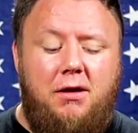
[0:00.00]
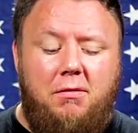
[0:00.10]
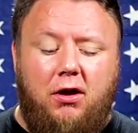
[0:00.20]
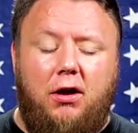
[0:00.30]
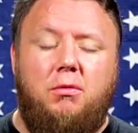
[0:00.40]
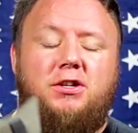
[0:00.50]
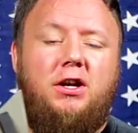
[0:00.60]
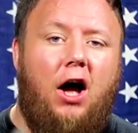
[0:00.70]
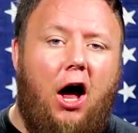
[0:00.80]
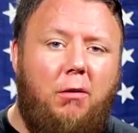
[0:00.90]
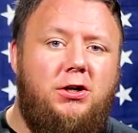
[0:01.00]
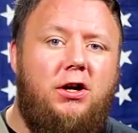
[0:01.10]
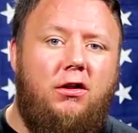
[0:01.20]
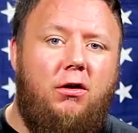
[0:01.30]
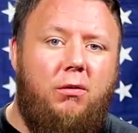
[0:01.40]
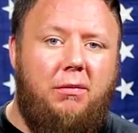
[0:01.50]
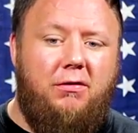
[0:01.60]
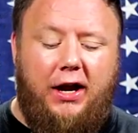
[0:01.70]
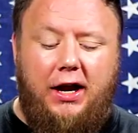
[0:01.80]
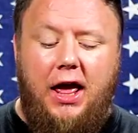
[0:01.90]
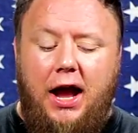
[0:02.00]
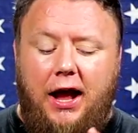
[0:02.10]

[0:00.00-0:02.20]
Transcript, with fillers: email, it was an option on their website,